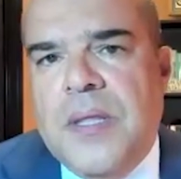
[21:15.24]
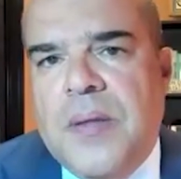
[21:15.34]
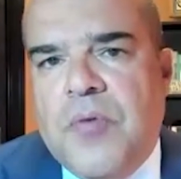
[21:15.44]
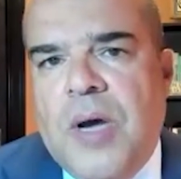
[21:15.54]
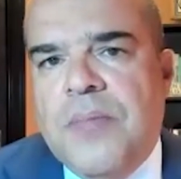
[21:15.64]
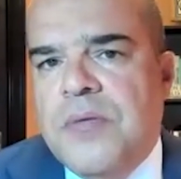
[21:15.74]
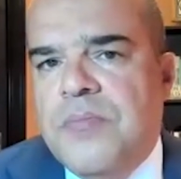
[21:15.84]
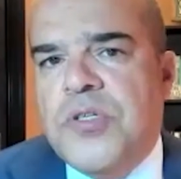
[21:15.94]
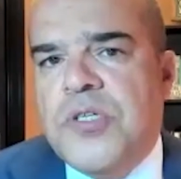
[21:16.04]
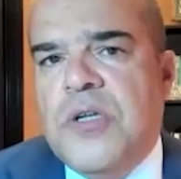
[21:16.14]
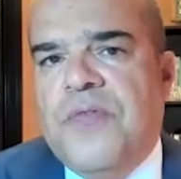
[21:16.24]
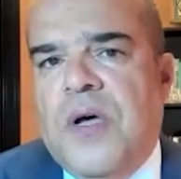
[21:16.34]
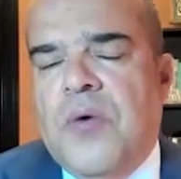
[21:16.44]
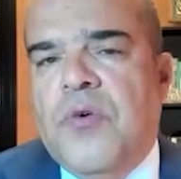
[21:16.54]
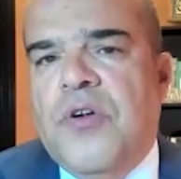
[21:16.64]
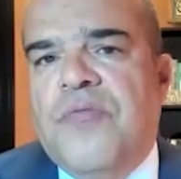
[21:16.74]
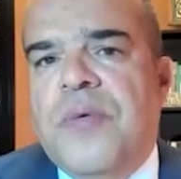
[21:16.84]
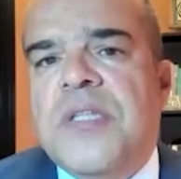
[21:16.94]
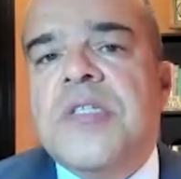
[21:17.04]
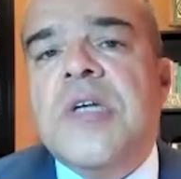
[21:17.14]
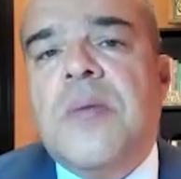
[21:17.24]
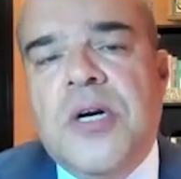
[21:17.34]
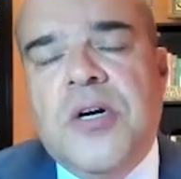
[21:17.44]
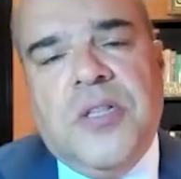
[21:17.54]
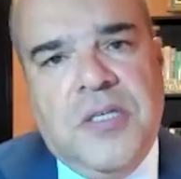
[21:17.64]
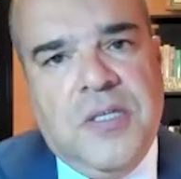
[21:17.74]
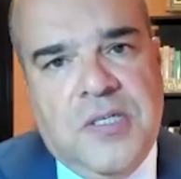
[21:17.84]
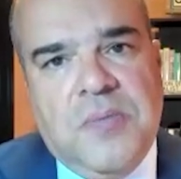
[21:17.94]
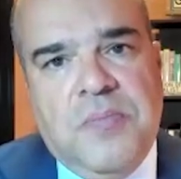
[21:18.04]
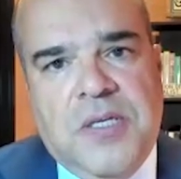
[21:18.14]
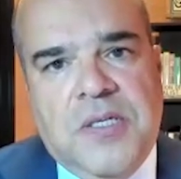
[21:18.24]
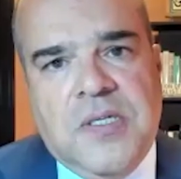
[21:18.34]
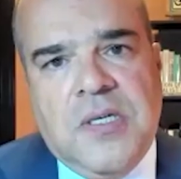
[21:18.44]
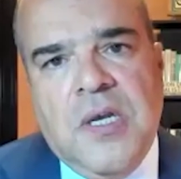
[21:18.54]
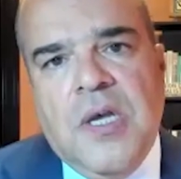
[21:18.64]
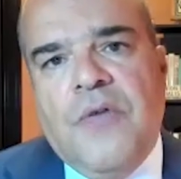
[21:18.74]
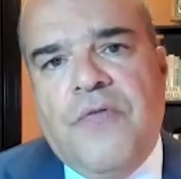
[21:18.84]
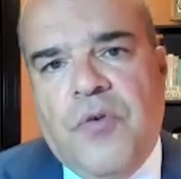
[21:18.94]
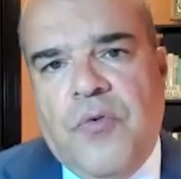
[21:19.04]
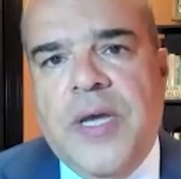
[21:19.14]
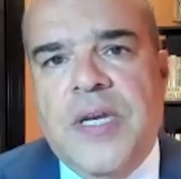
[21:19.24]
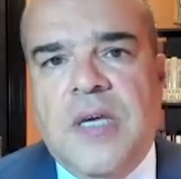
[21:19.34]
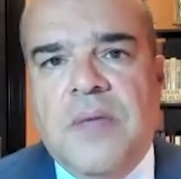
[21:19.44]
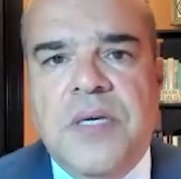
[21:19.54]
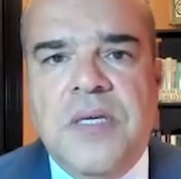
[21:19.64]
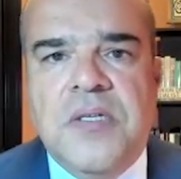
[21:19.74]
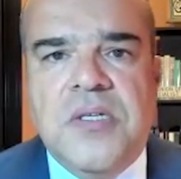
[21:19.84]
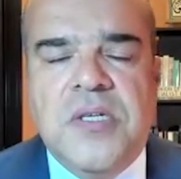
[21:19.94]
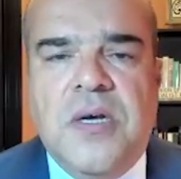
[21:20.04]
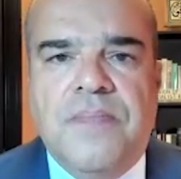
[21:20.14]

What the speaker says: Muhammad Mustafa would have been summarily dismissed for writing a piece